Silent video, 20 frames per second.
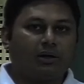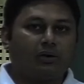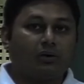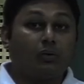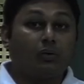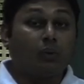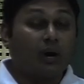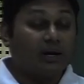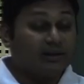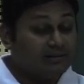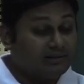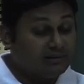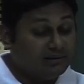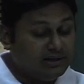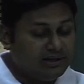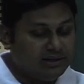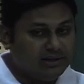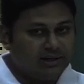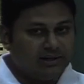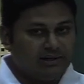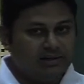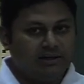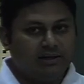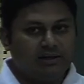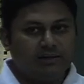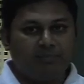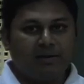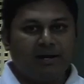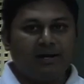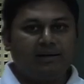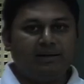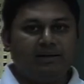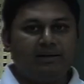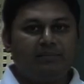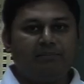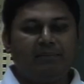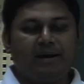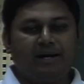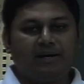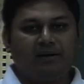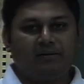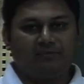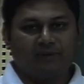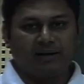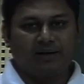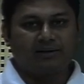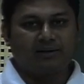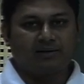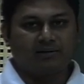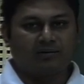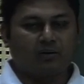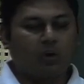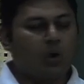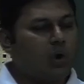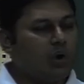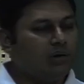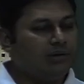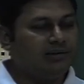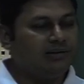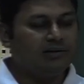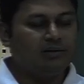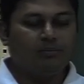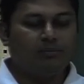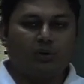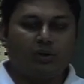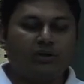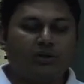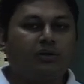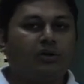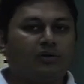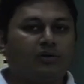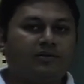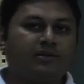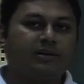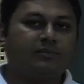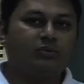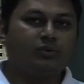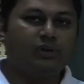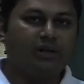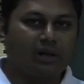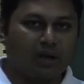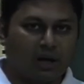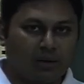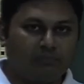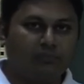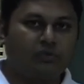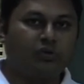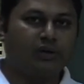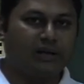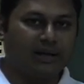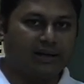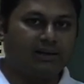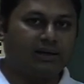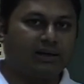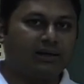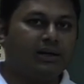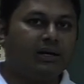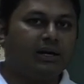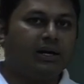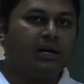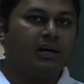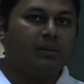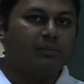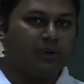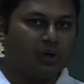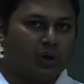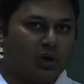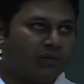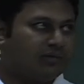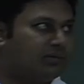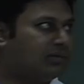what is linearly independent, dependent vectors. All this important concept will come together, because